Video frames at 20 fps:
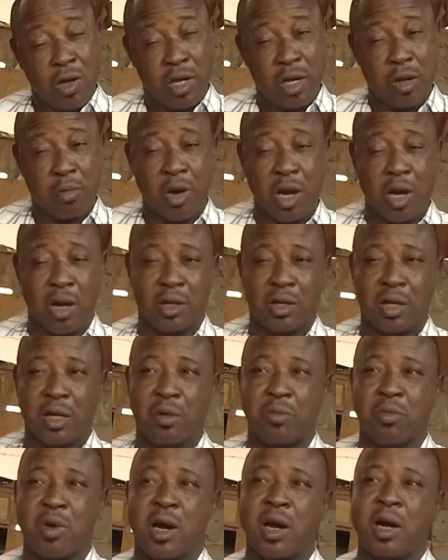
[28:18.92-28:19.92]
Okay, ma.
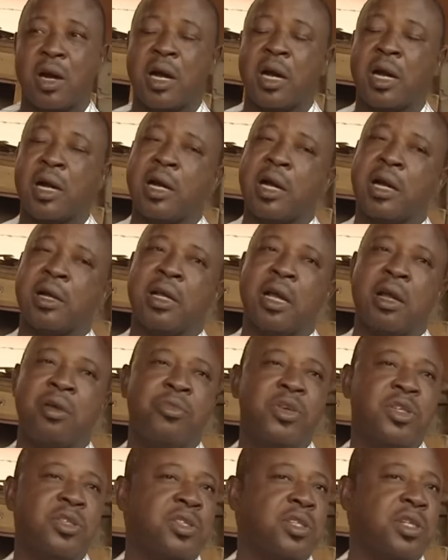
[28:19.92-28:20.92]
Okay, ma.
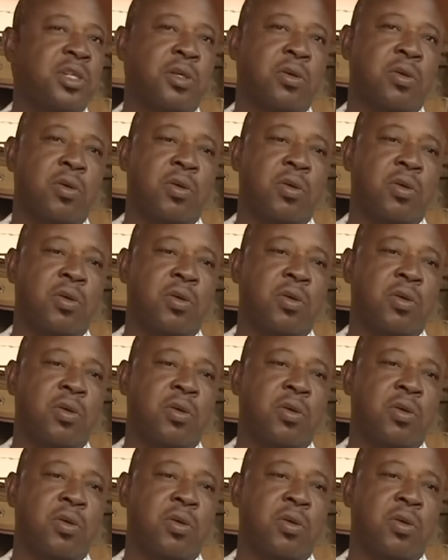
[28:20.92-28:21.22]
I've been sick.